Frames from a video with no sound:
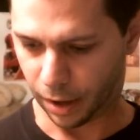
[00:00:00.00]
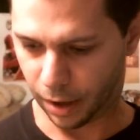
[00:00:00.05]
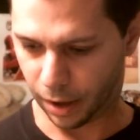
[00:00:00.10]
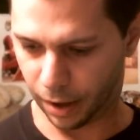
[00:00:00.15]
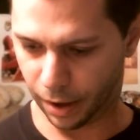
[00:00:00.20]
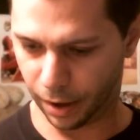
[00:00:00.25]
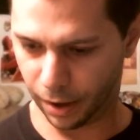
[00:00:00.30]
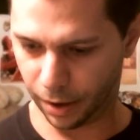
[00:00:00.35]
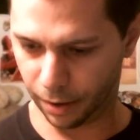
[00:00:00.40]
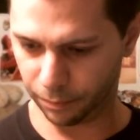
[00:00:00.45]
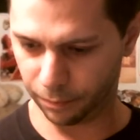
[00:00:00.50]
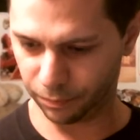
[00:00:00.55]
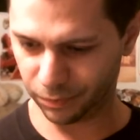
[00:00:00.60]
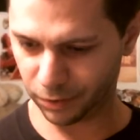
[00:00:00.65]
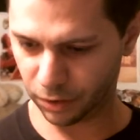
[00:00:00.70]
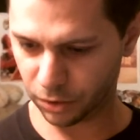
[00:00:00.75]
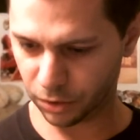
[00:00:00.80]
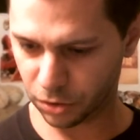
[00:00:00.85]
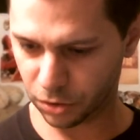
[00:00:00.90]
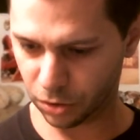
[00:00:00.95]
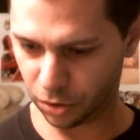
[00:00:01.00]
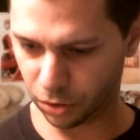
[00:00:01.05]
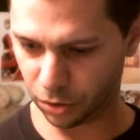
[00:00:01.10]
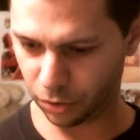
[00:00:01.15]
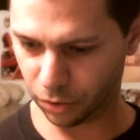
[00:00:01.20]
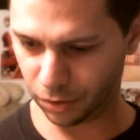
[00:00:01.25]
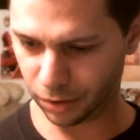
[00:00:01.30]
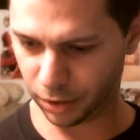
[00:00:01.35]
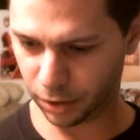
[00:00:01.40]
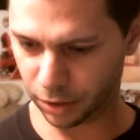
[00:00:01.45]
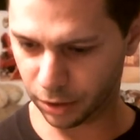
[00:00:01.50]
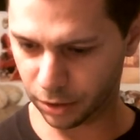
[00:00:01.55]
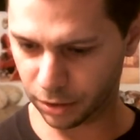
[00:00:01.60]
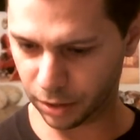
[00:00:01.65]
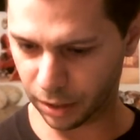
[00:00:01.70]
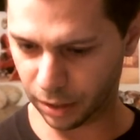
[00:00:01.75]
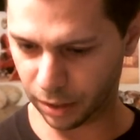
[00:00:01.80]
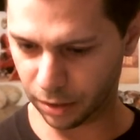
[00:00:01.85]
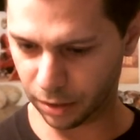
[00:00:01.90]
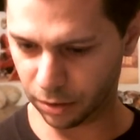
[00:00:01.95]
Um, so there's
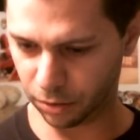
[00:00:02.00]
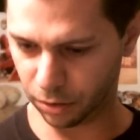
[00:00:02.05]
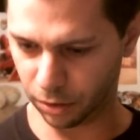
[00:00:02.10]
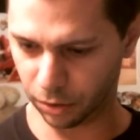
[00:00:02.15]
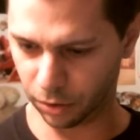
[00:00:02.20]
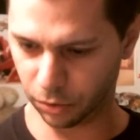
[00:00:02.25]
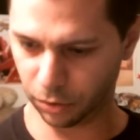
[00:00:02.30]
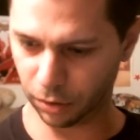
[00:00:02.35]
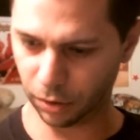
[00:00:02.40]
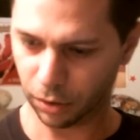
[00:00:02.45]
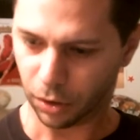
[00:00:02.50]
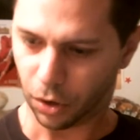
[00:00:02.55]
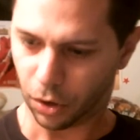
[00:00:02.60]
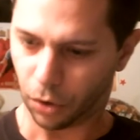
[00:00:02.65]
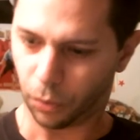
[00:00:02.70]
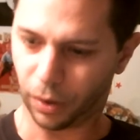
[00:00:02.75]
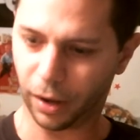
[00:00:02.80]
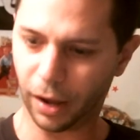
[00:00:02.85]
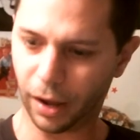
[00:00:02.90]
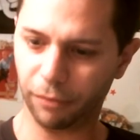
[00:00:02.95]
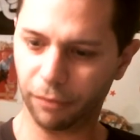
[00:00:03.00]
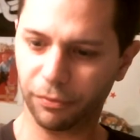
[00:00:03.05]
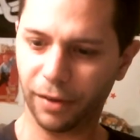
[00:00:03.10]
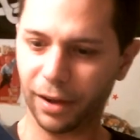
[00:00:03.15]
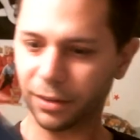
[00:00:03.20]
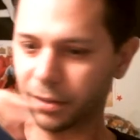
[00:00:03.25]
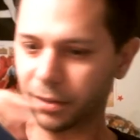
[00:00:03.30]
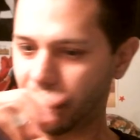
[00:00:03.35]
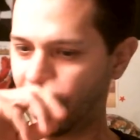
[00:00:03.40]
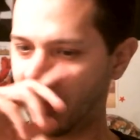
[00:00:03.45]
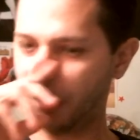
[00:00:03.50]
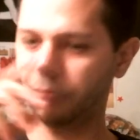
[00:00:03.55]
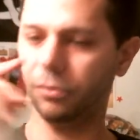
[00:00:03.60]
I don't know well in fact I have